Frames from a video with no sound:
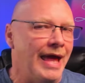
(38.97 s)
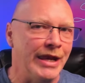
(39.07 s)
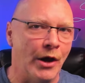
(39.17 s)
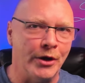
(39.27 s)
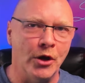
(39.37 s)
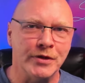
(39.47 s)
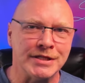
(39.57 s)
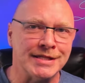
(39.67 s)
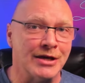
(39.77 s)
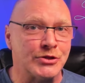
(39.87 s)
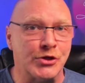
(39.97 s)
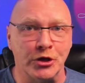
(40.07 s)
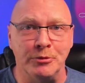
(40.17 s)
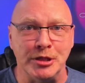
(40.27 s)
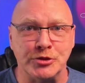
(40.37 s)
Now, I know this sounds too
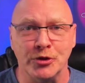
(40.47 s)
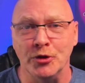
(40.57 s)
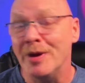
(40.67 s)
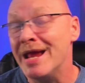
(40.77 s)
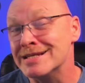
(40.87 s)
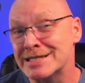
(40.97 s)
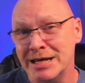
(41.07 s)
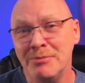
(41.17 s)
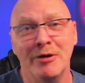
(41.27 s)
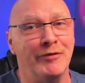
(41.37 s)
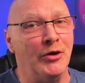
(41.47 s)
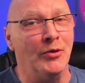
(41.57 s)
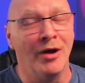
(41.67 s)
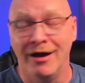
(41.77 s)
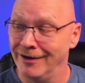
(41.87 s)
good to be true, and some of
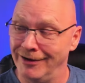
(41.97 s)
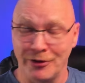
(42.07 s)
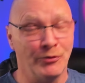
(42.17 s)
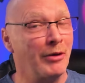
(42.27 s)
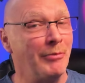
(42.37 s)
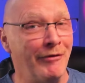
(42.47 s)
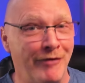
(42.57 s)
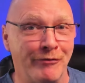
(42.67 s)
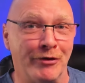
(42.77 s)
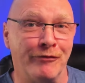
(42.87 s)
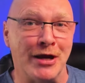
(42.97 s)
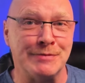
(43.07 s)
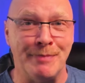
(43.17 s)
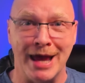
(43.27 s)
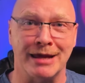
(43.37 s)
you are throwing my favorite phrase
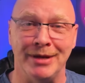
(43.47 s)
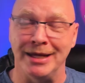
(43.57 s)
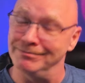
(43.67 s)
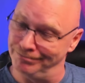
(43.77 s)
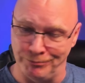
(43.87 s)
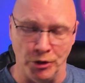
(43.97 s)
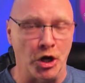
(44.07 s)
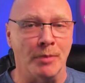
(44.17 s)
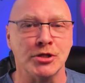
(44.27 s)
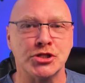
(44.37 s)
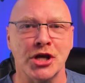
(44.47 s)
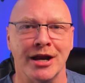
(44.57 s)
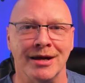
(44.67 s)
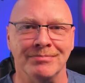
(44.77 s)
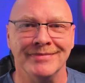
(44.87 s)
back at me, put up or shut
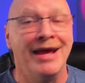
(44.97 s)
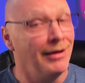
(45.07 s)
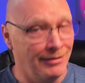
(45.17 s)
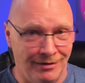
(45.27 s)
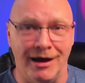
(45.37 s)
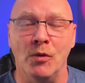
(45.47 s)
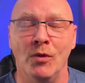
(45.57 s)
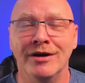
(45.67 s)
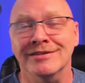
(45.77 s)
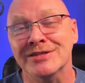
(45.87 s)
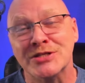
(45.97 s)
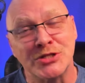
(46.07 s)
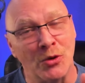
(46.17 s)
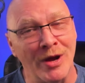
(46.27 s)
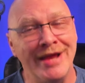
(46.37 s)
up. I will.
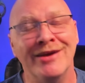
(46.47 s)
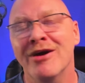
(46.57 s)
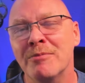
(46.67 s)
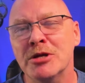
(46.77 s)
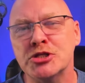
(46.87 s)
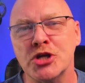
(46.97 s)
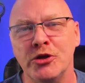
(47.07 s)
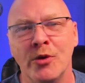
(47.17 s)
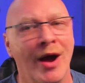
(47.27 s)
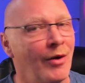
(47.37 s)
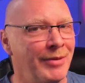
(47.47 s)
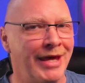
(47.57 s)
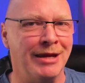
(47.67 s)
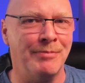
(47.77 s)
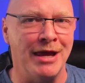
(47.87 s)
So right here, I'm going to show you how I'm
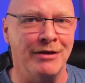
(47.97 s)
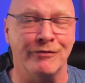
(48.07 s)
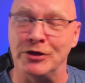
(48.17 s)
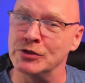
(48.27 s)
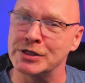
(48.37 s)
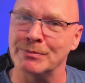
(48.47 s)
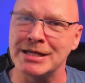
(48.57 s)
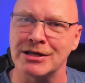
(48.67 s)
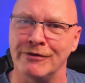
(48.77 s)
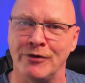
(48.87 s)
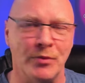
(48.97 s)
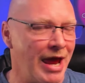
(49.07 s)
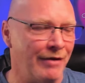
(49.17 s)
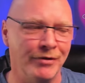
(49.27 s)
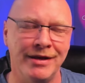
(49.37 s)
getting paid for using my cell phone
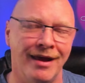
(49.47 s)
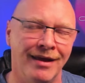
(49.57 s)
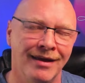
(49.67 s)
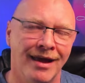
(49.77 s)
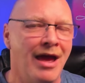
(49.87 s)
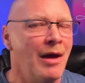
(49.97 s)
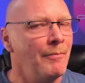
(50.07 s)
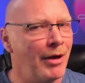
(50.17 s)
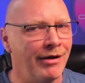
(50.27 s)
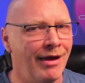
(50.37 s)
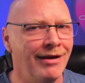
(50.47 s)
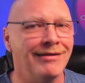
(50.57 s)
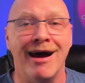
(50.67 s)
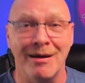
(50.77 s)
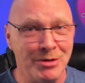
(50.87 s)
every day. Better yet,
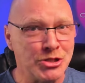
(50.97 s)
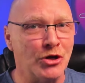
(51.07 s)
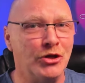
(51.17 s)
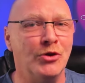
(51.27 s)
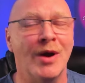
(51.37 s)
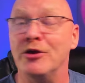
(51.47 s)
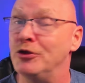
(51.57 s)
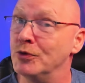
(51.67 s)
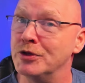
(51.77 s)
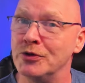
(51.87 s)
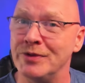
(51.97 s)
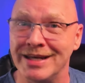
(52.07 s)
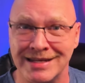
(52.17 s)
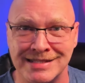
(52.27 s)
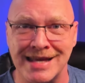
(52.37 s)
I'm going to show you how you can do the
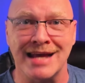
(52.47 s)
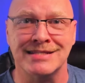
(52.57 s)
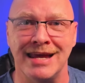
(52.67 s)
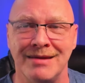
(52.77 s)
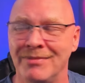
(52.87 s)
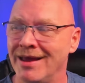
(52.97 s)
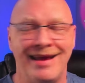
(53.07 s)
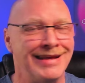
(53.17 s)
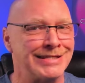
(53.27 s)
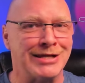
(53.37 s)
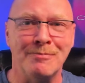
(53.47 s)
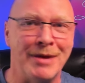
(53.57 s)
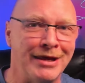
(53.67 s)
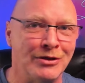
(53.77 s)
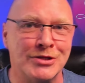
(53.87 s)
exact same and stop
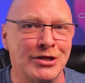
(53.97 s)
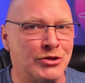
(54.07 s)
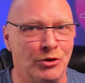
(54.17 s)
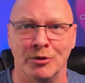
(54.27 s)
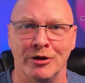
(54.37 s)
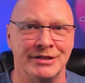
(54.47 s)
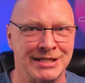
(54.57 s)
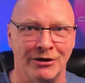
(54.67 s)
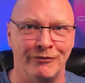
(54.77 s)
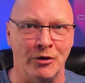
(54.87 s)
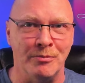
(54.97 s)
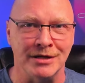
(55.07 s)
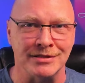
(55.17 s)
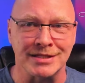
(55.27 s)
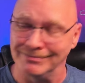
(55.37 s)
paying those exuberant cell phone
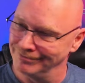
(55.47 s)
bills.